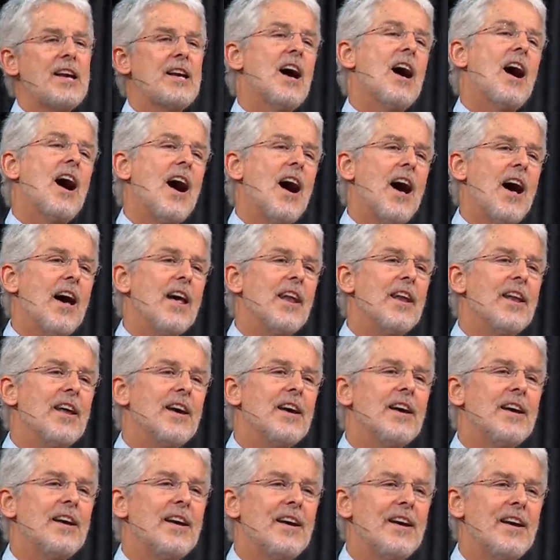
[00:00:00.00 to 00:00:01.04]
God.
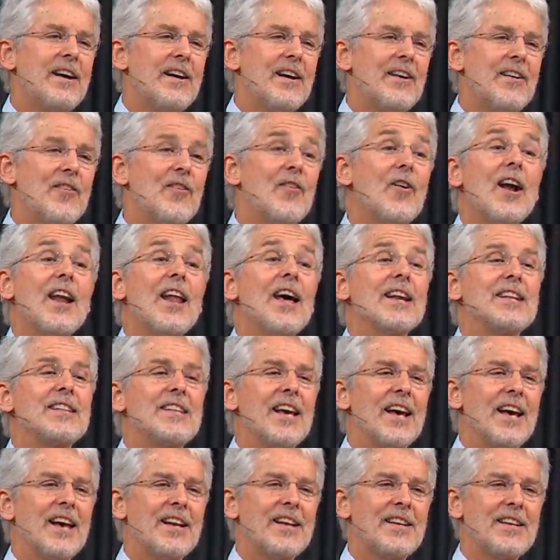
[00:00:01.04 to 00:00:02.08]
Oh, I like
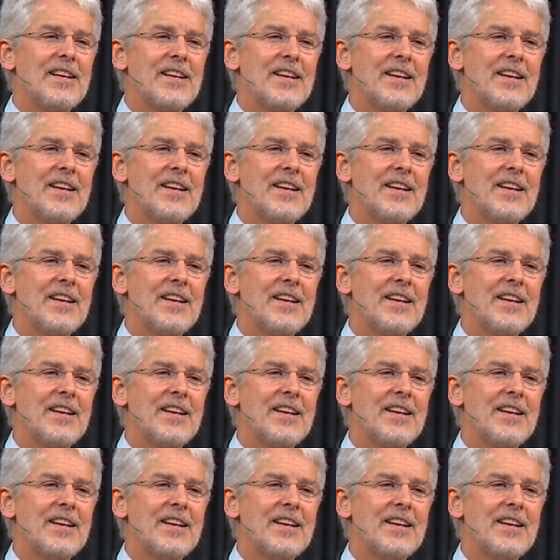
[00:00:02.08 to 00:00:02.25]
that.